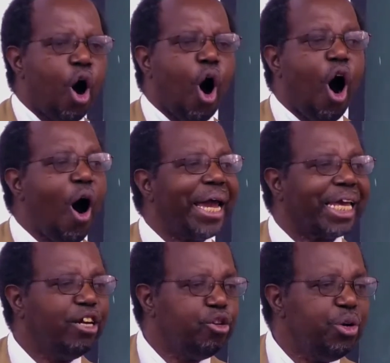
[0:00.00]
All I
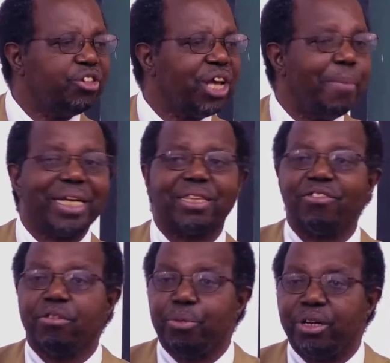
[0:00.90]
can do is share my
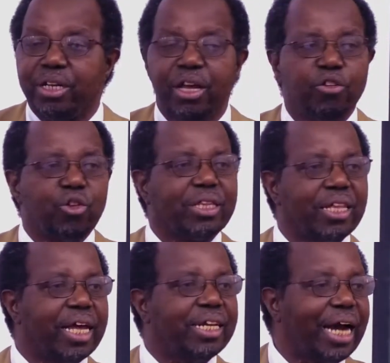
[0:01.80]
testimony so that
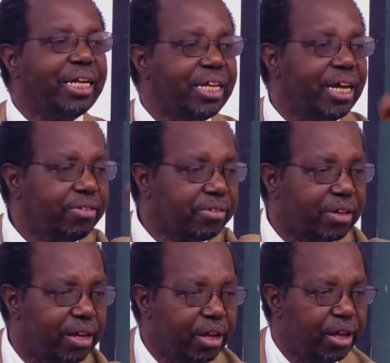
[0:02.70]
it encourages
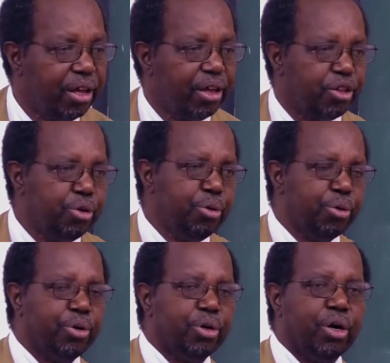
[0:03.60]

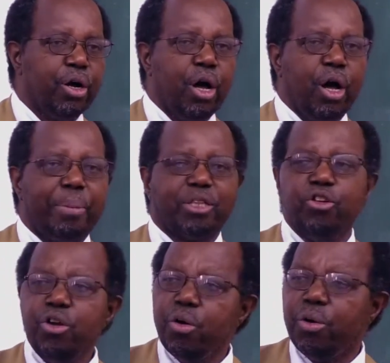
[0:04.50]
you. But
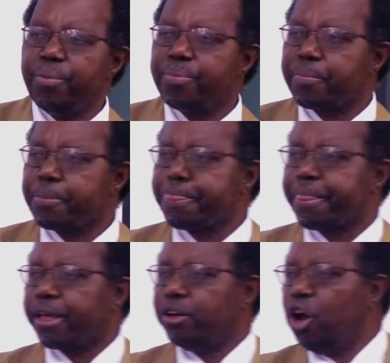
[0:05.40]
you know,
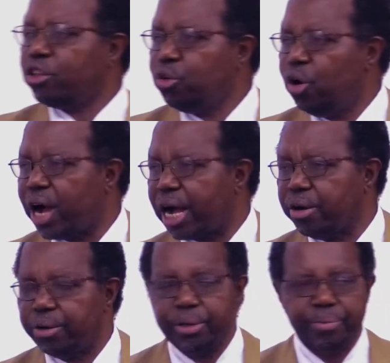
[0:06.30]
not too long
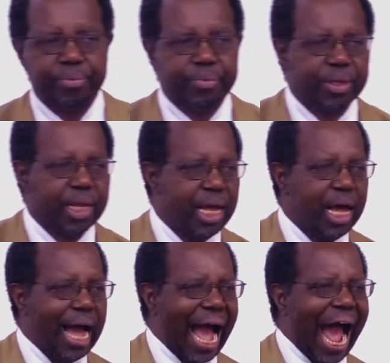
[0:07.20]
ago,
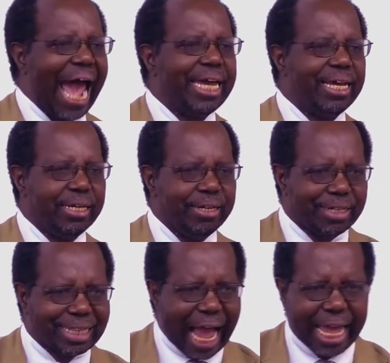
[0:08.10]
I
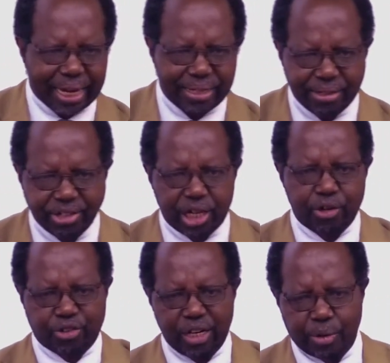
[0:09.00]
retired.
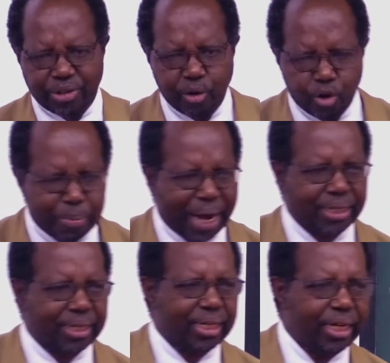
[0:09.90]
Cheryl said I was an old man.